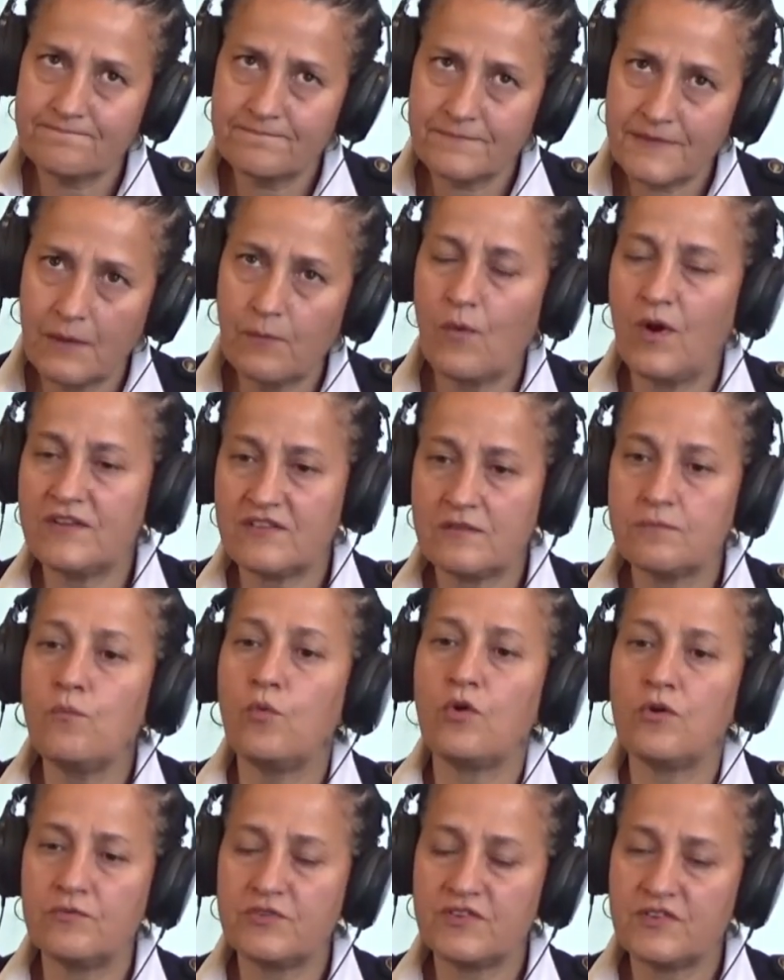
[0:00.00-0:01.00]
wants
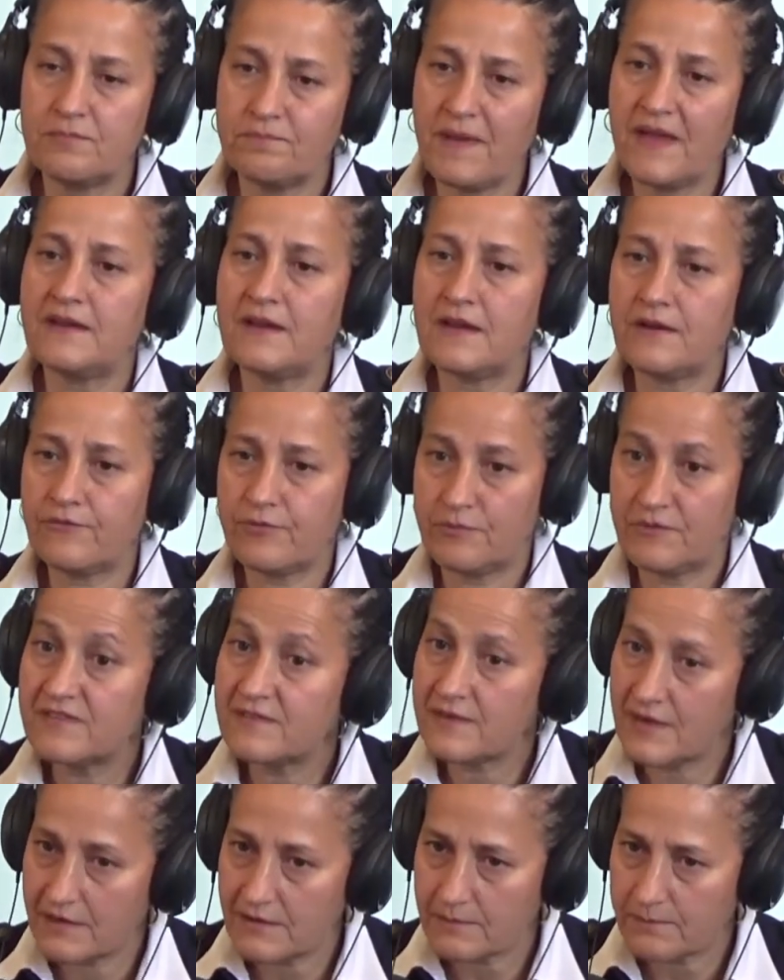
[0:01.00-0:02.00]
more spending from the
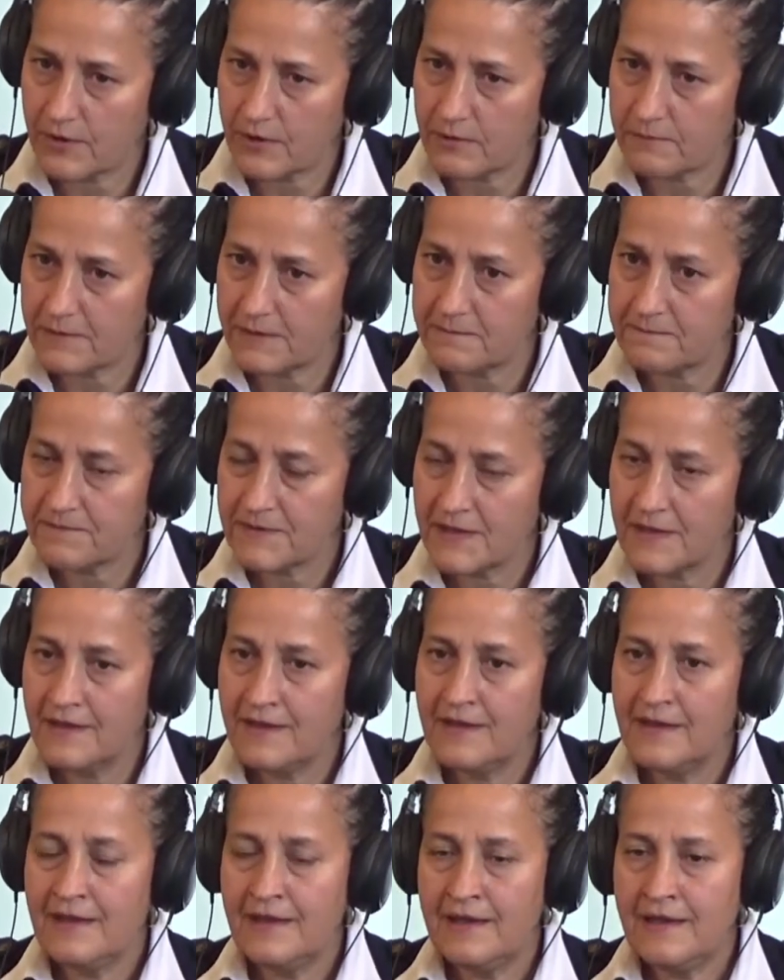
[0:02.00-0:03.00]
State Department,
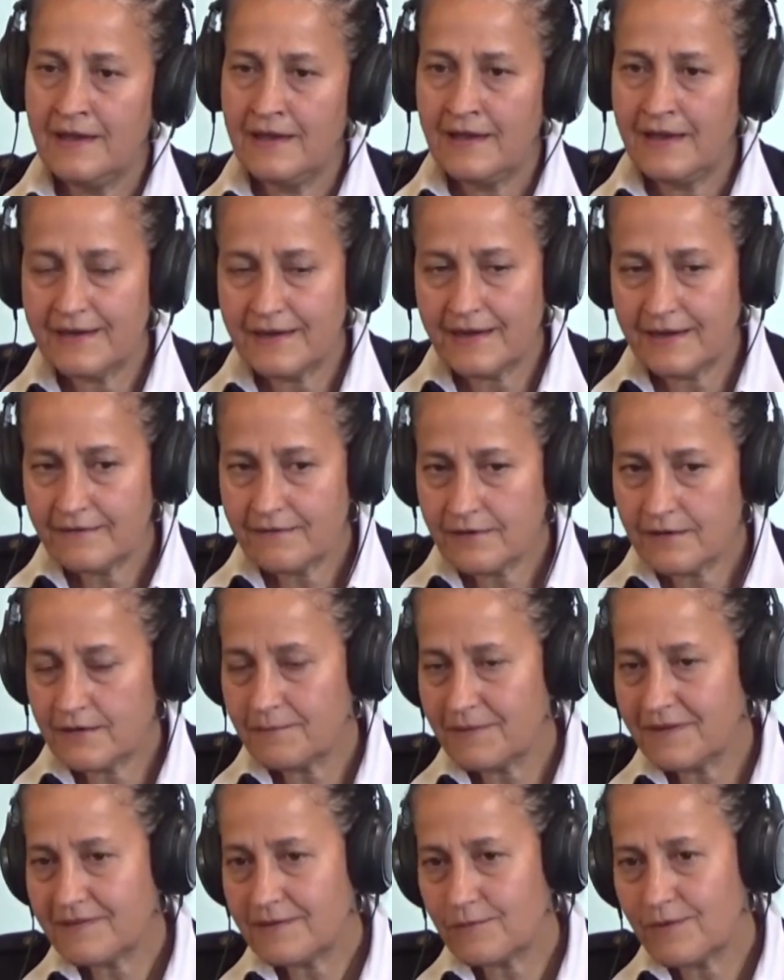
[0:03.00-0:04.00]
And I told him,
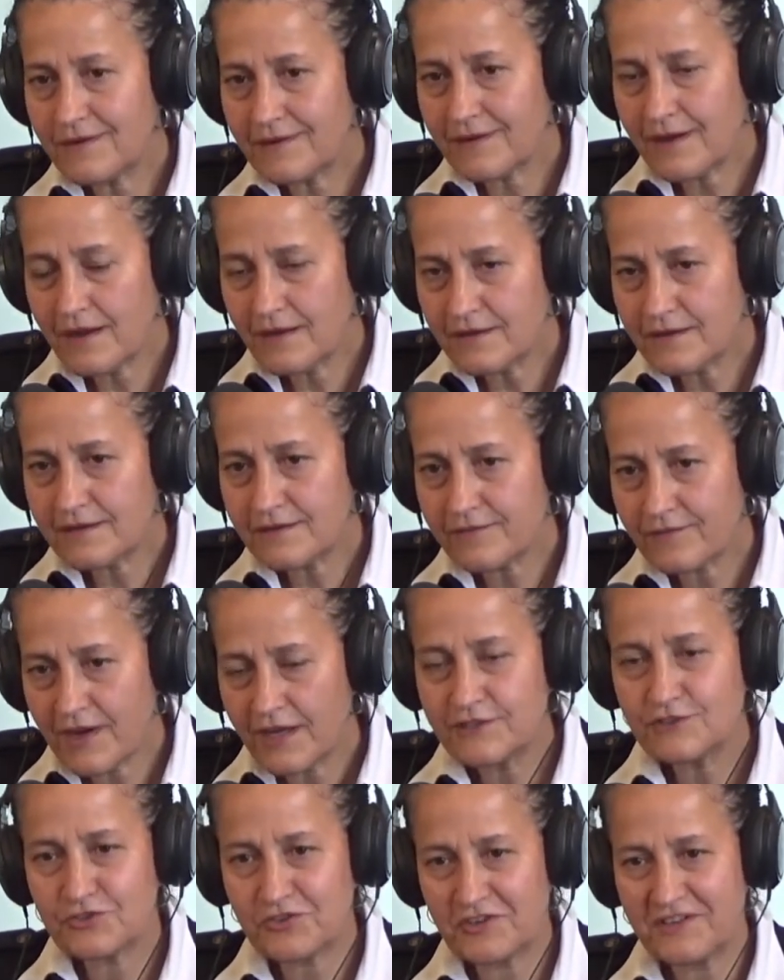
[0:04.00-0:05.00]
I said, what kind of
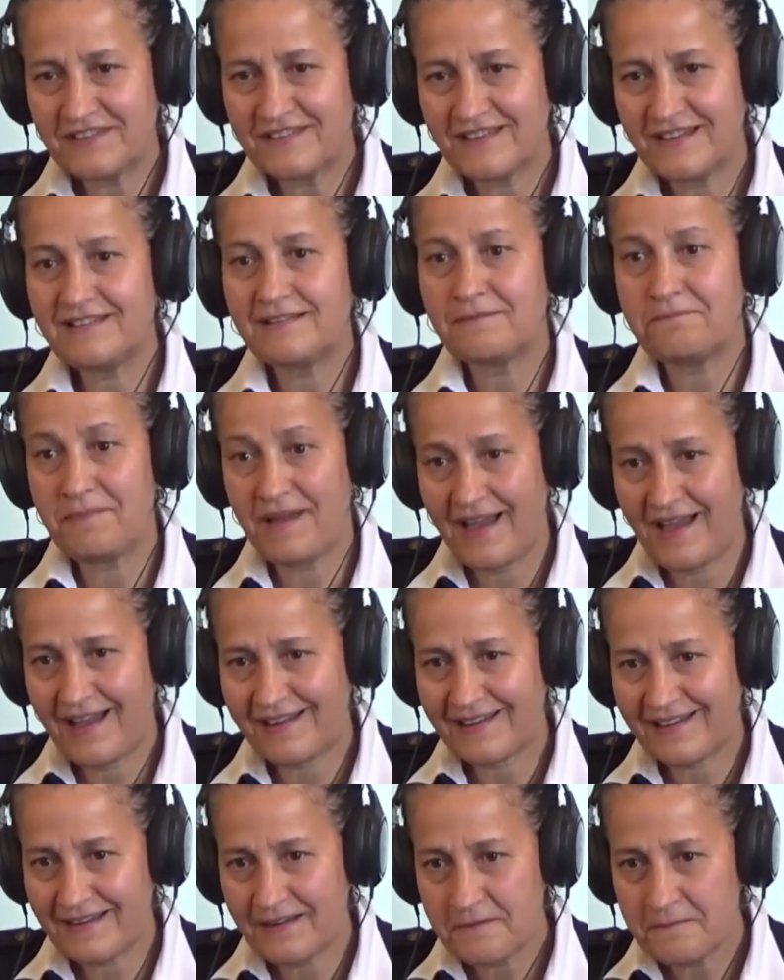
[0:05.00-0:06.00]
country sits
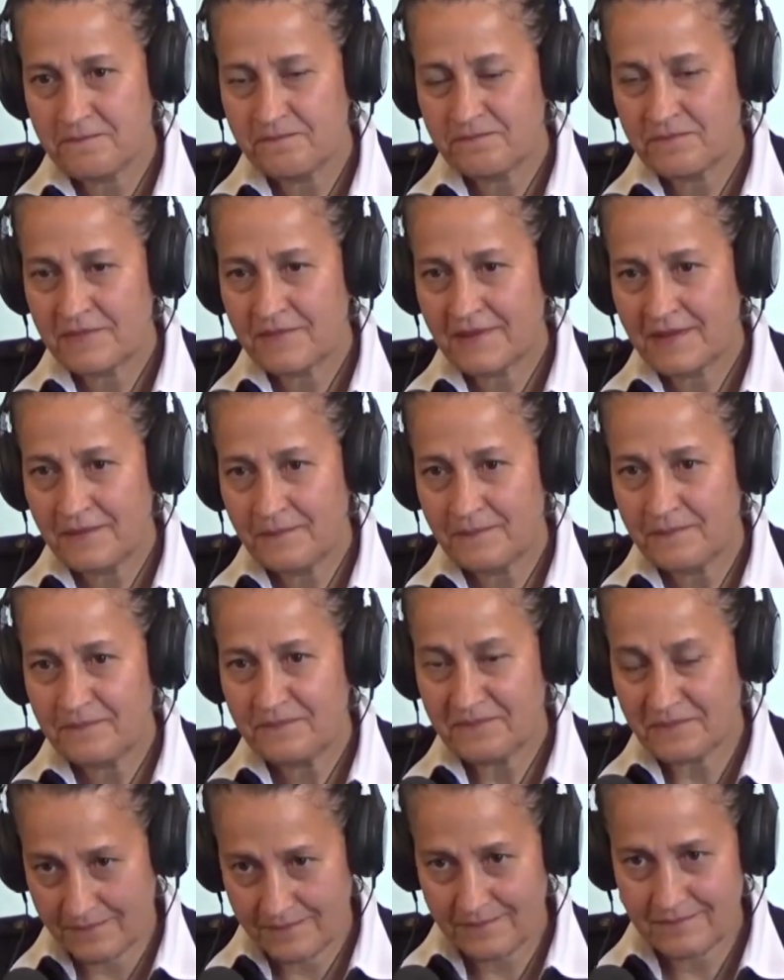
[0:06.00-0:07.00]
back,
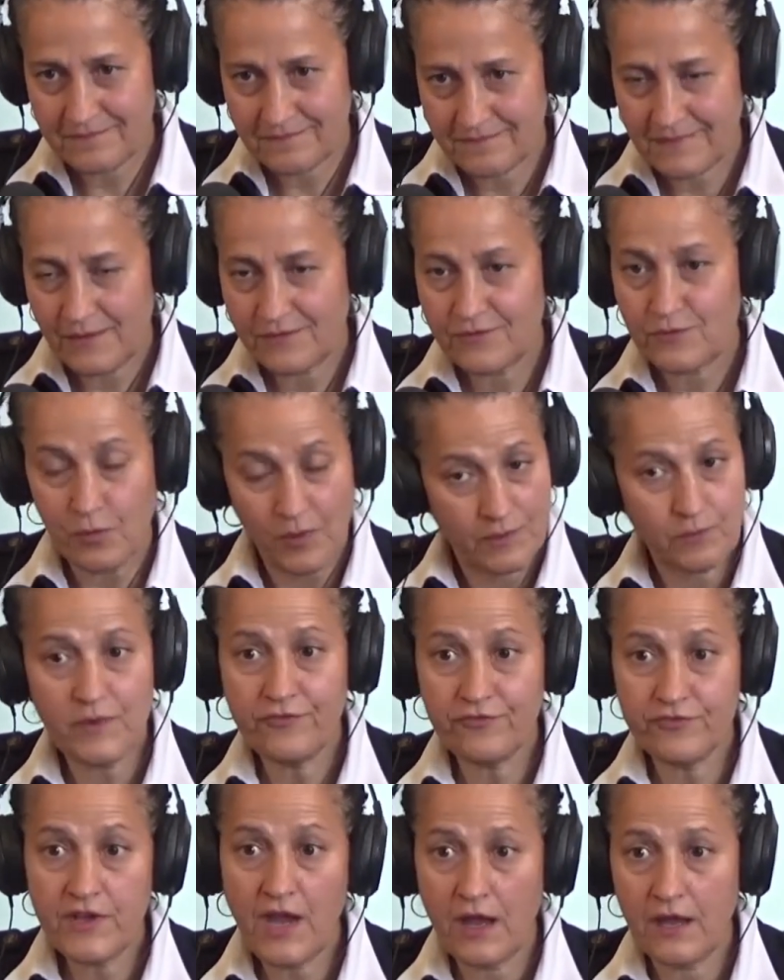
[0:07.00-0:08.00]
and it's what
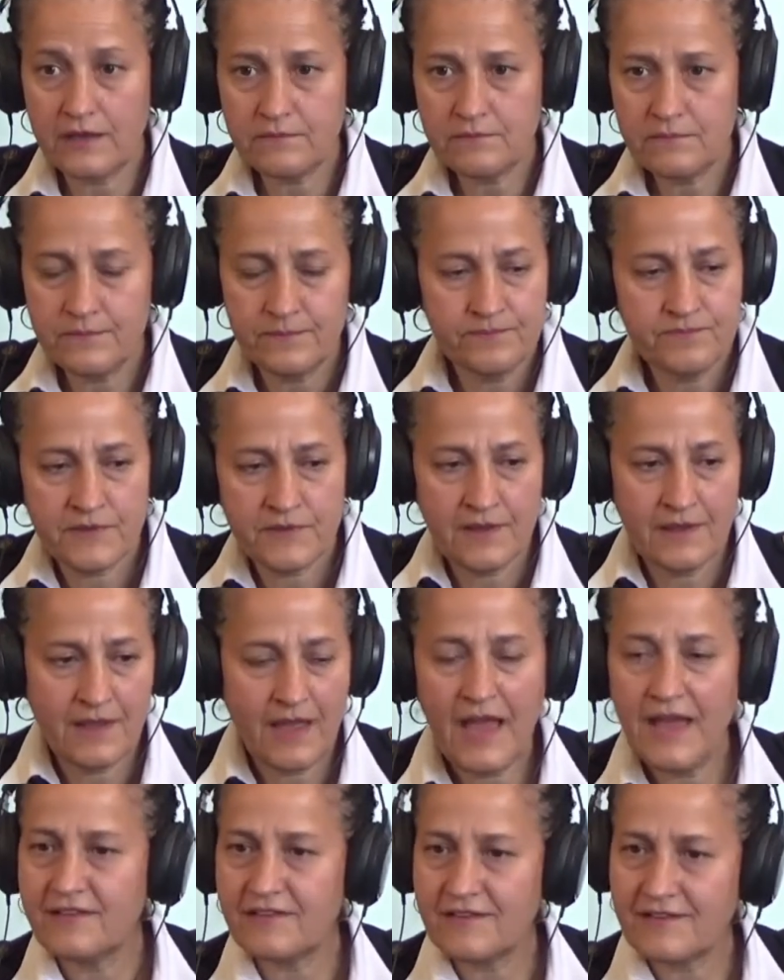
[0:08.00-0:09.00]
we've done,
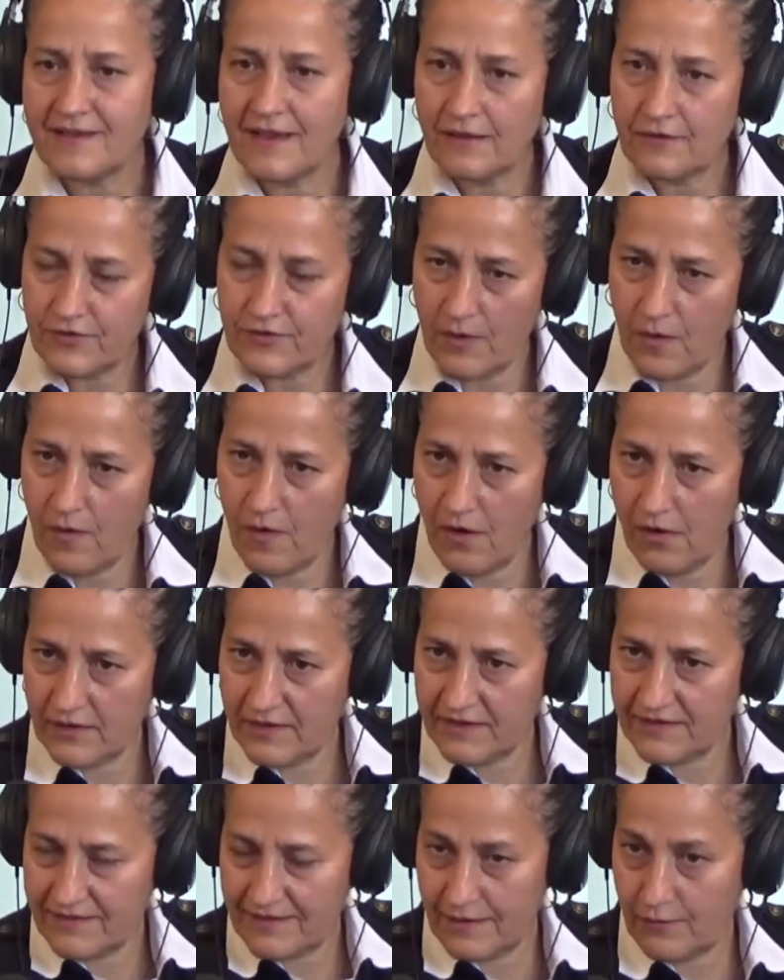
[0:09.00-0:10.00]
and sells all
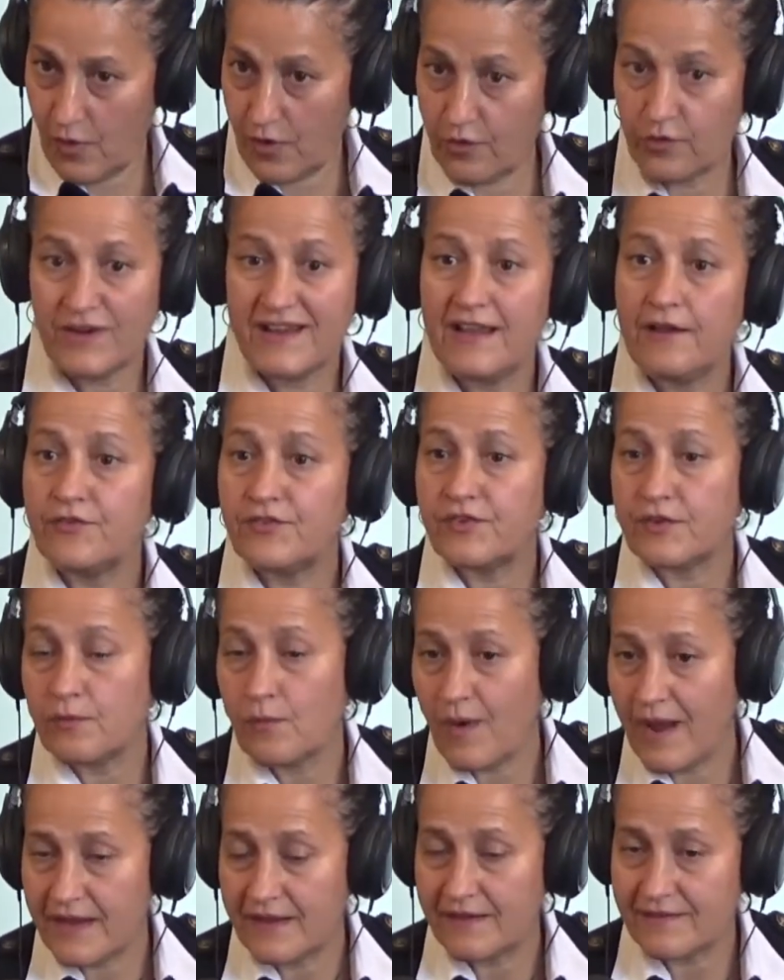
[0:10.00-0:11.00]
its, or gives
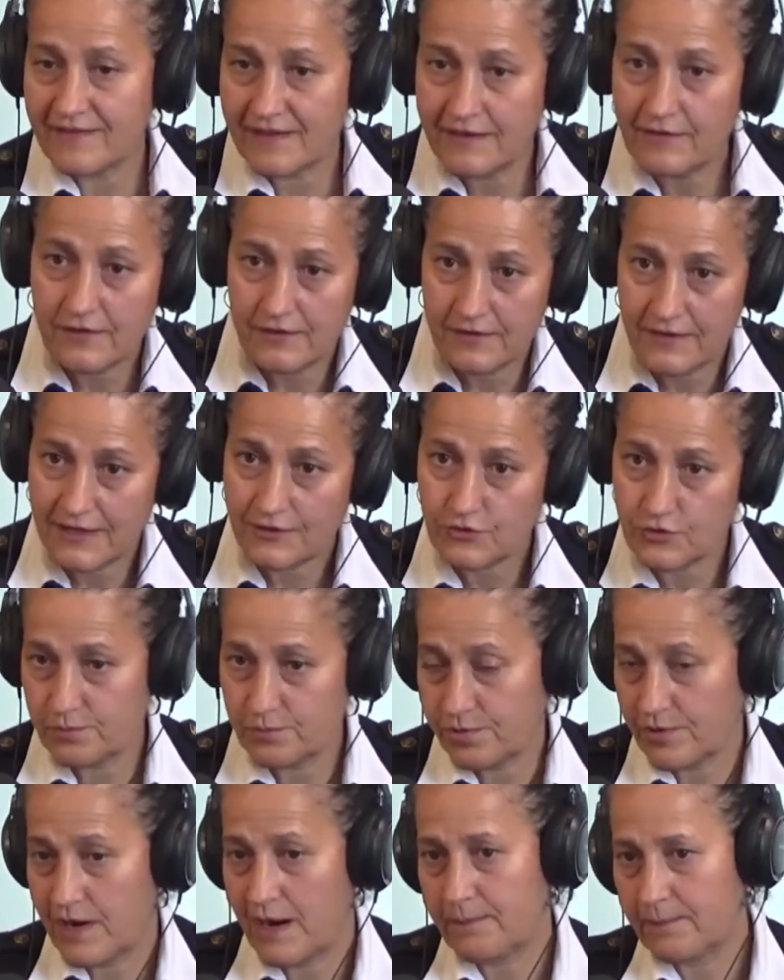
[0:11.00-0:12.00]
away its intellectual
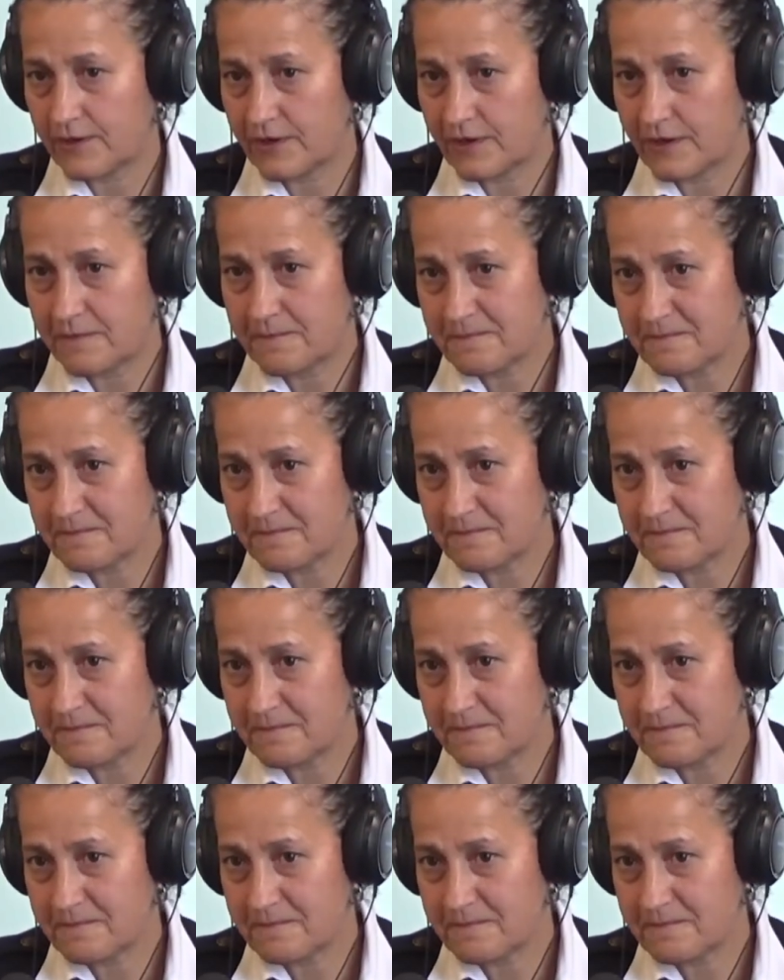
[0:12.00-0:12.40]
property